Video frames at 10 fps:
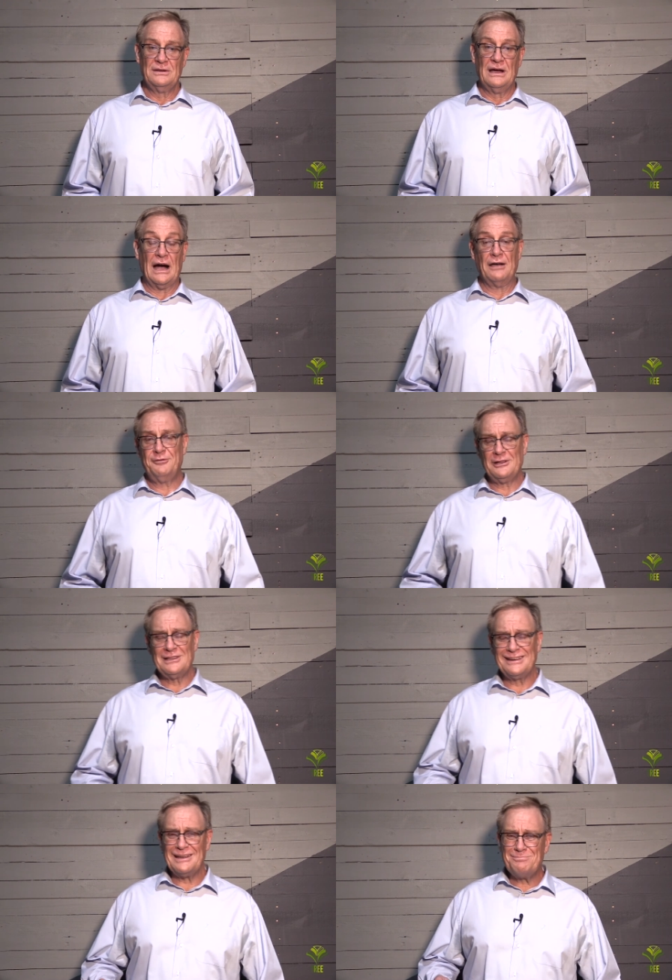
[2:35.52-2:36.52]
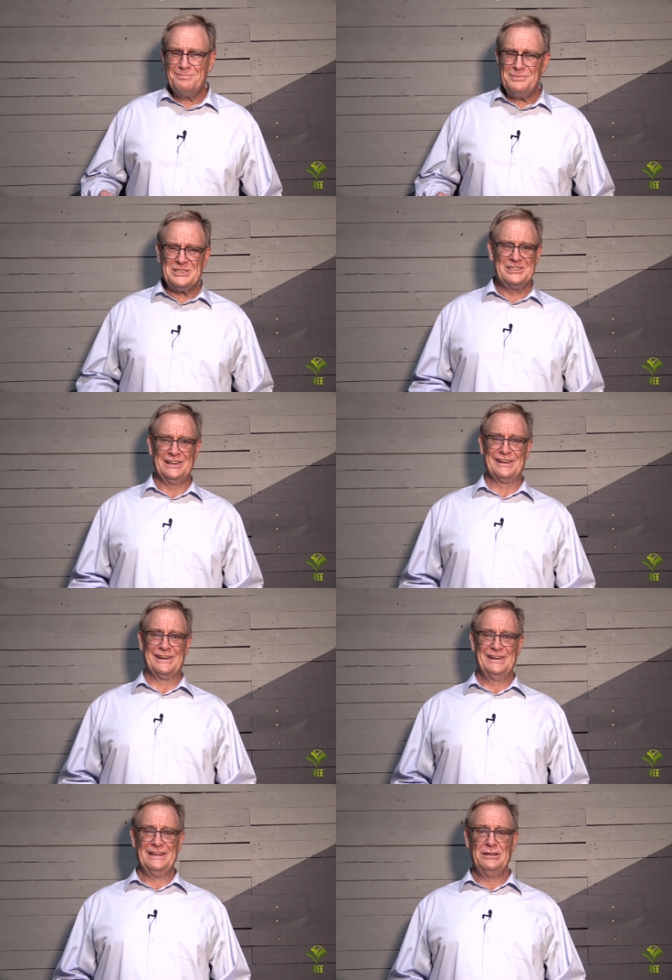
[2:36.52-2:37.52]
I felt like a prisoner
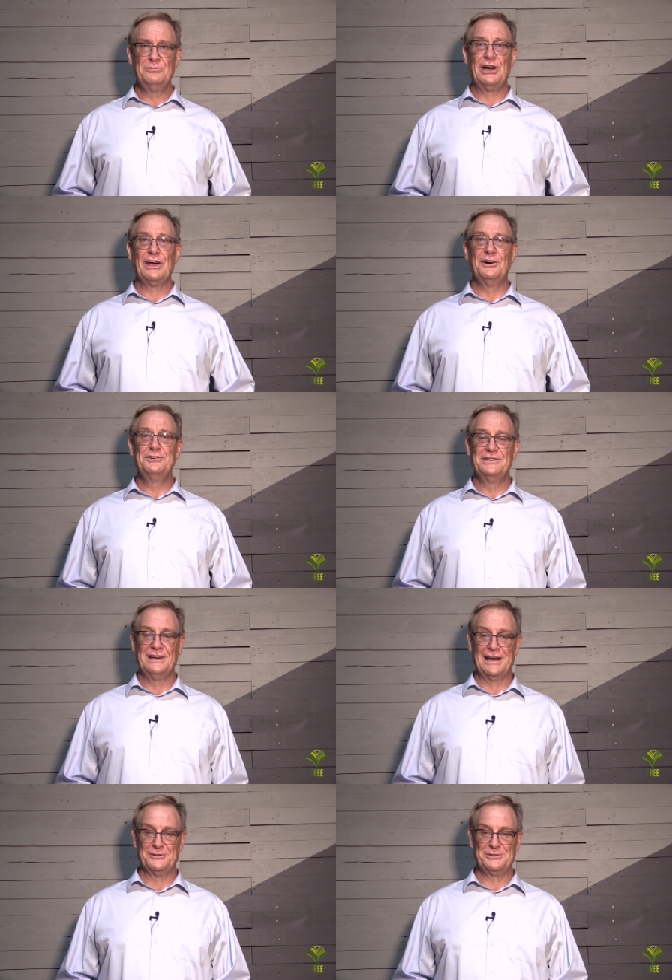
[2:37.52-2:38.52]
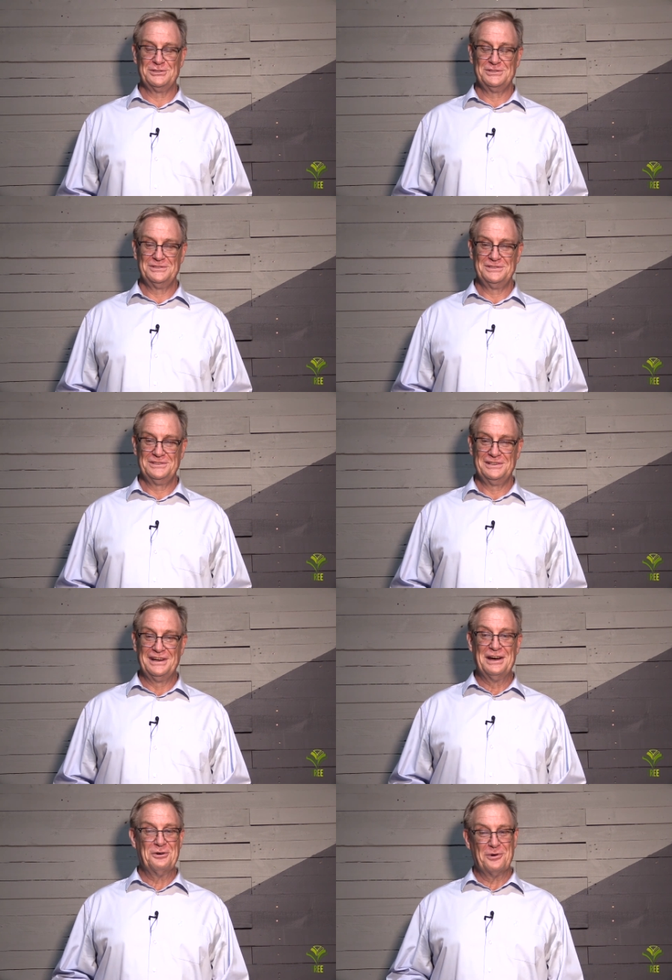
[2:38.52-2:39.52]
in my own house.
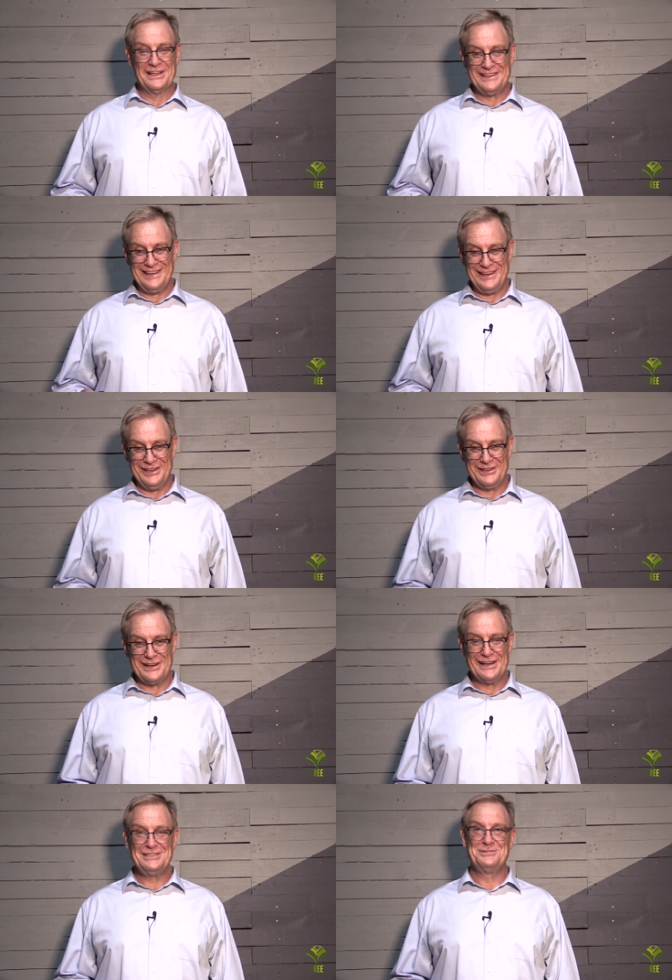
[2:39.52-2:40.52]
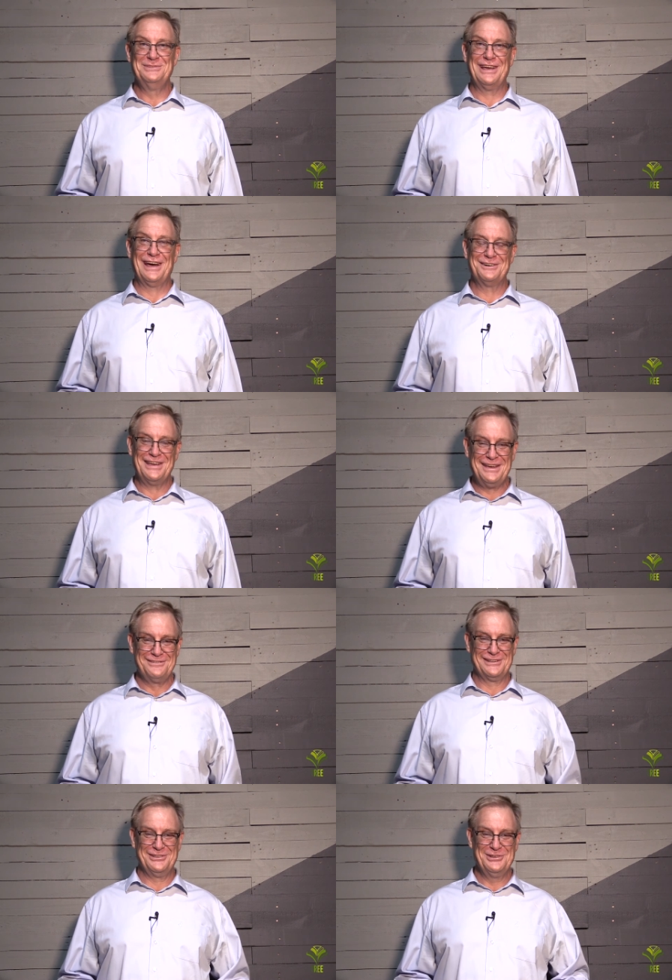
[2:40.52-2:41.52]
What encouraged me,
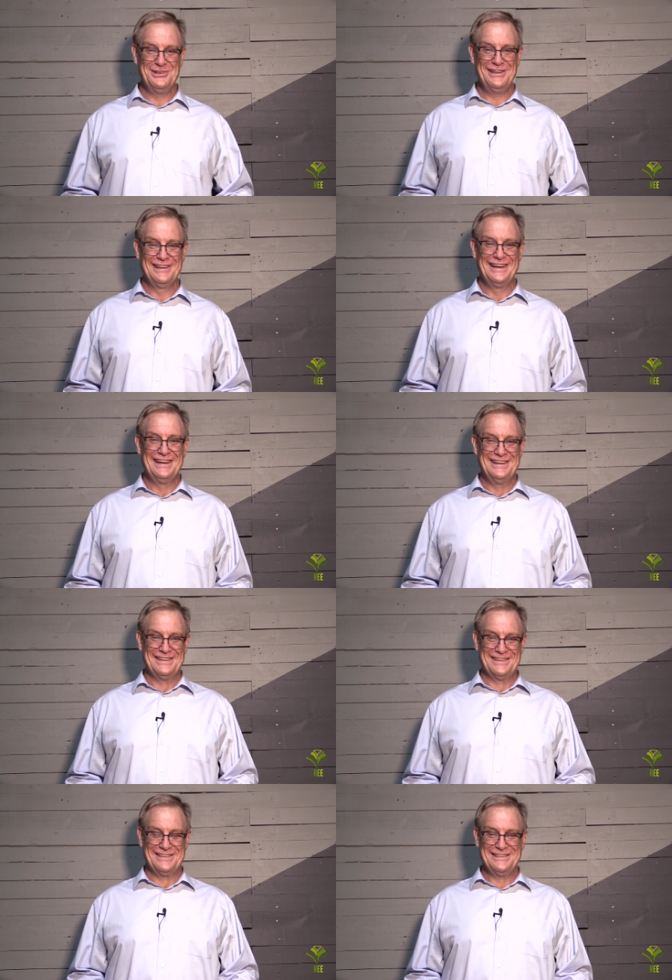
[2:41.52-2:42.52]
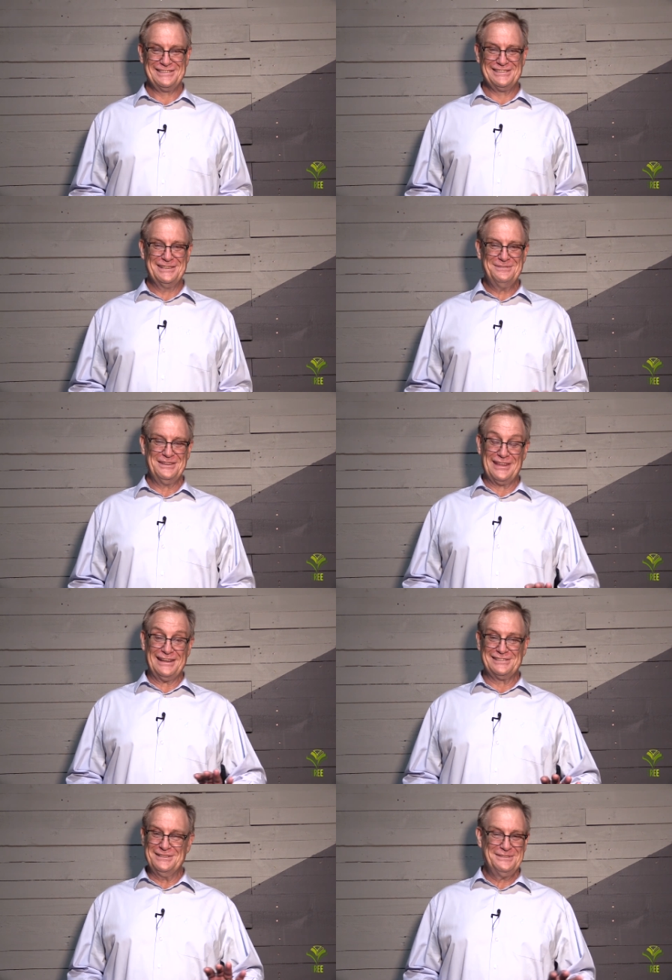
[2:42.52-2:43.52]
however, during this
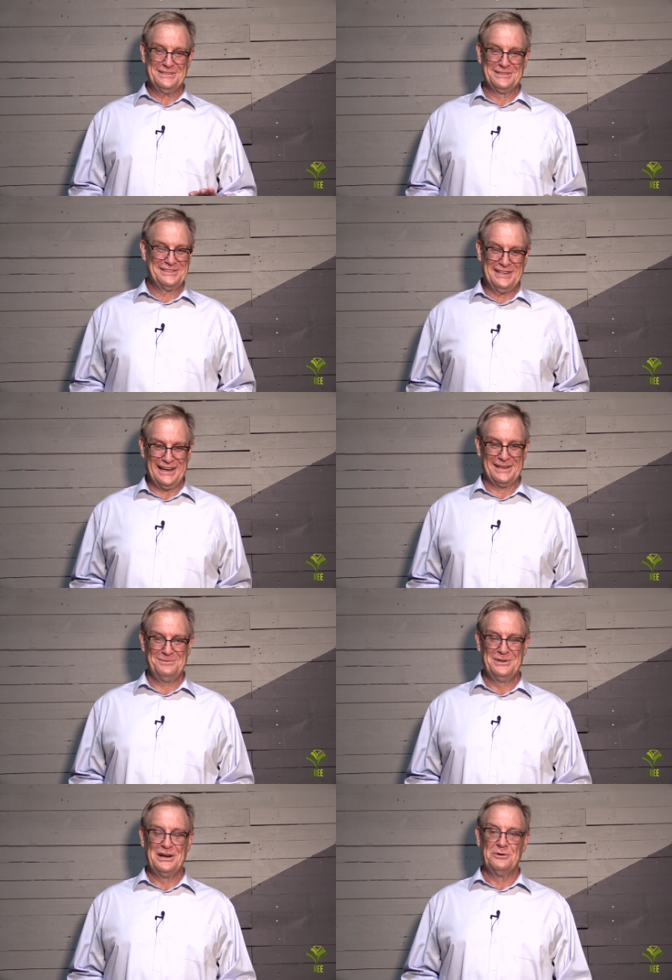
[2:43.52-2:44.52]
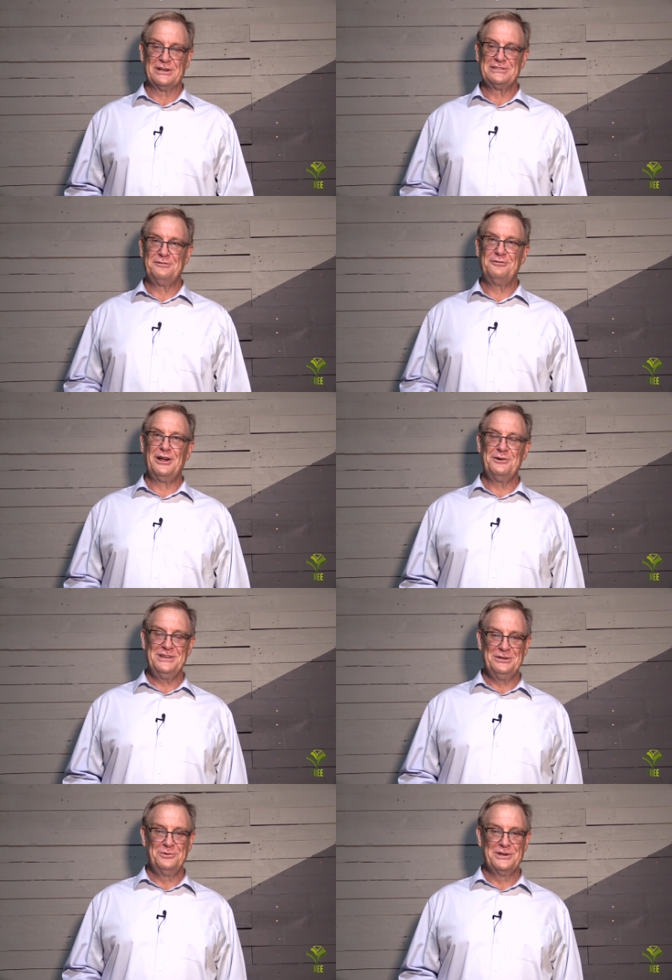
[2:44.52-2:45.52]
that difficult time was the
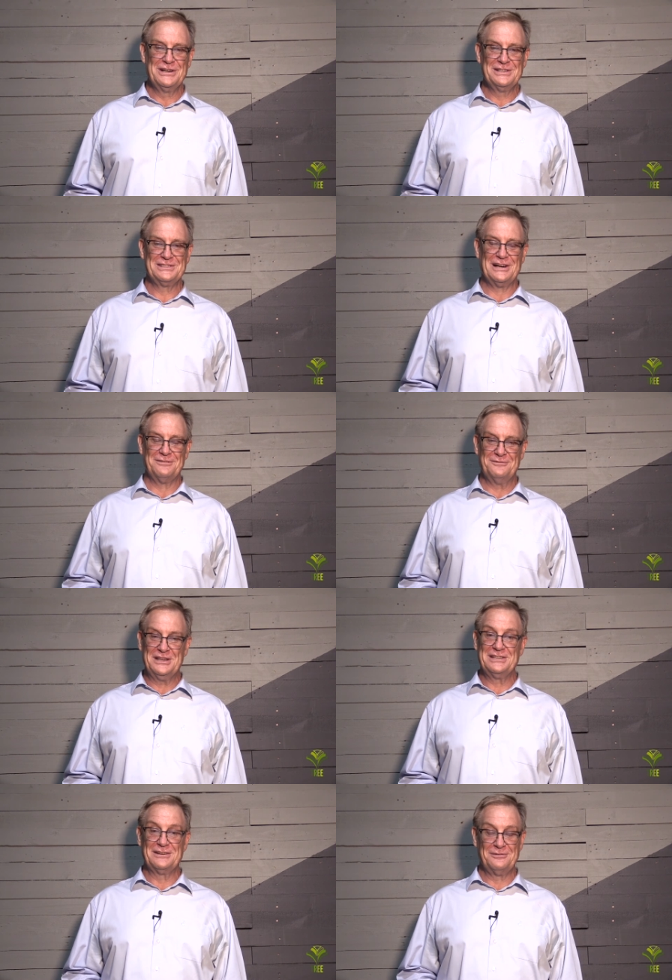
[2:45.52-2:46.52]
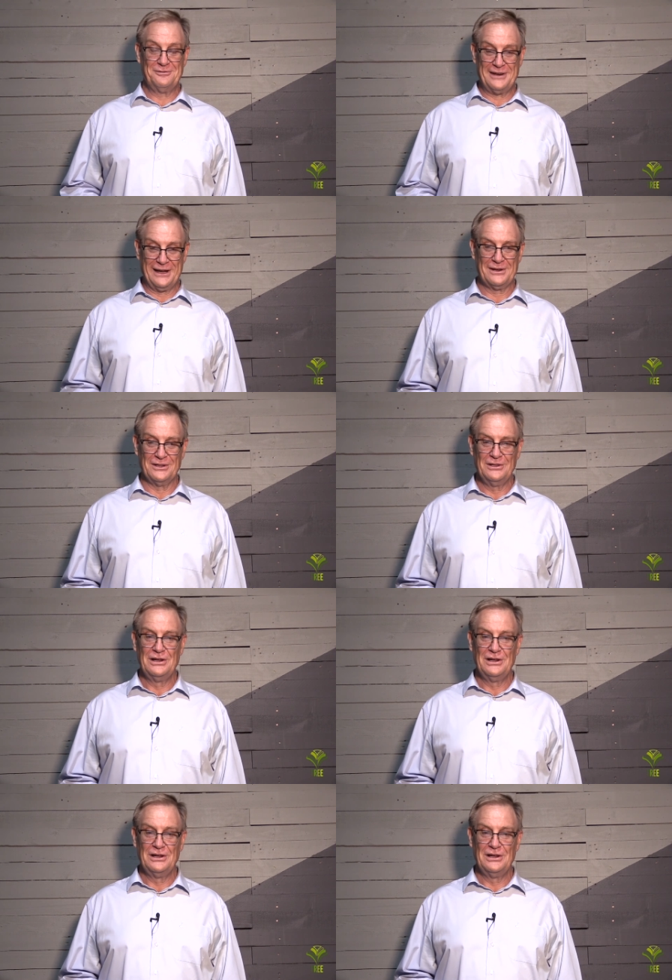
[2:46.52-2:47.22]
following words of Viktor Frankl,